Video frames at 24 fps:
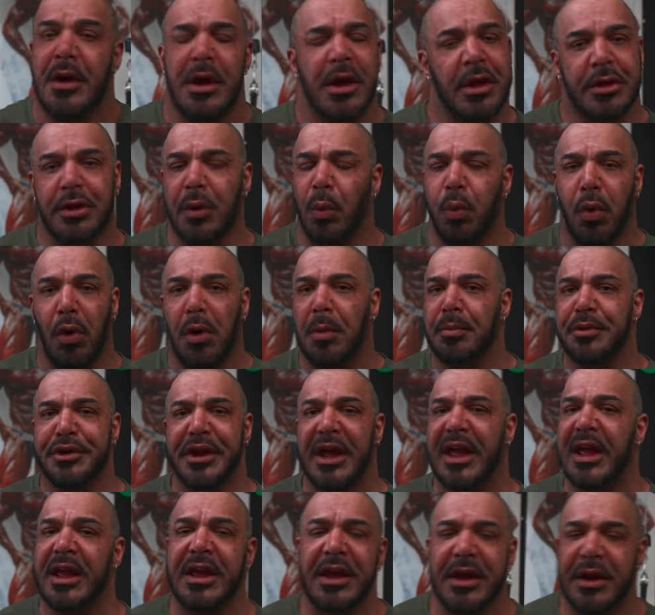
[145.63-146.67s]
It's a warm
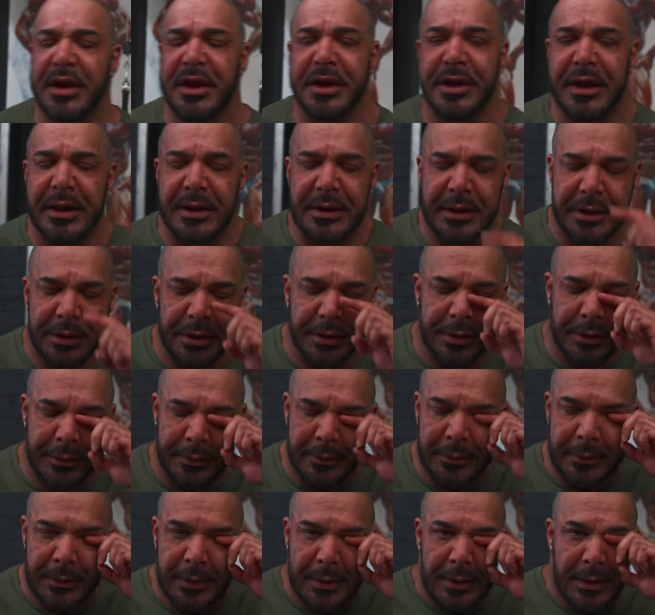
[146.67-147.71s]
day here in England.
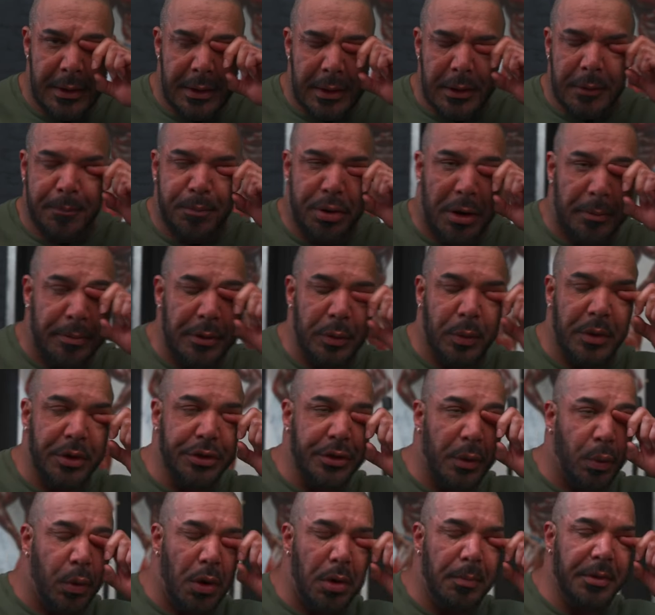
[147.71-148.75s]
Probably one of
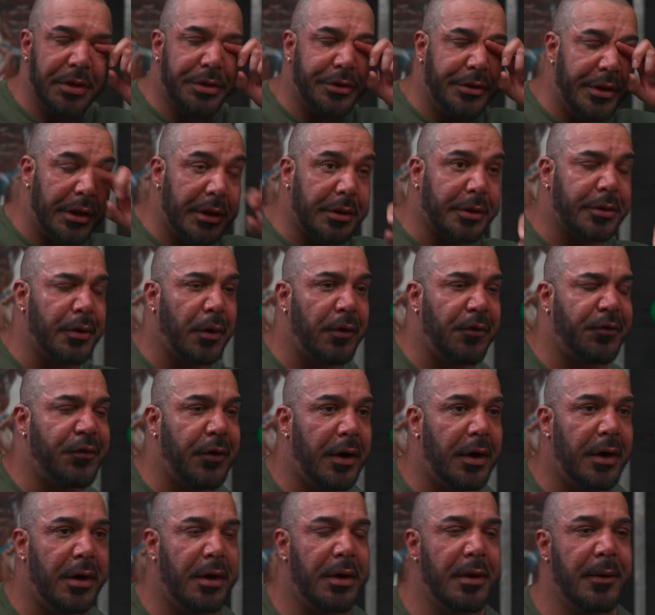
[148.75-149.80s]
the warmest days so
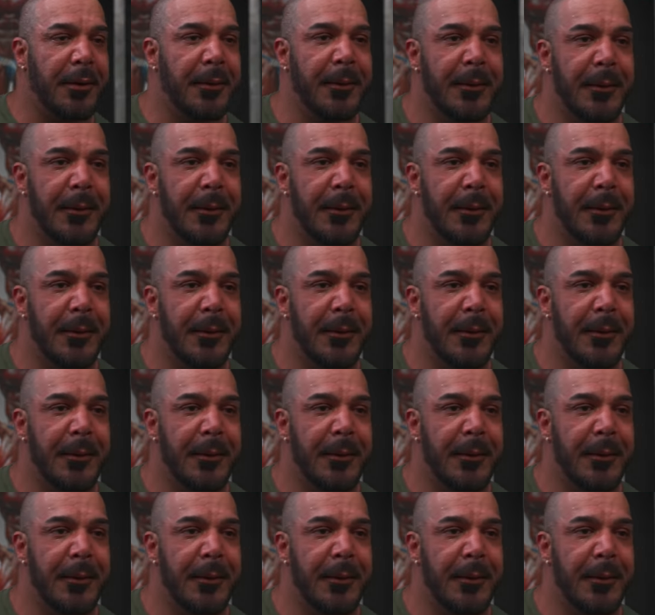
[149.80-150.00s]
far.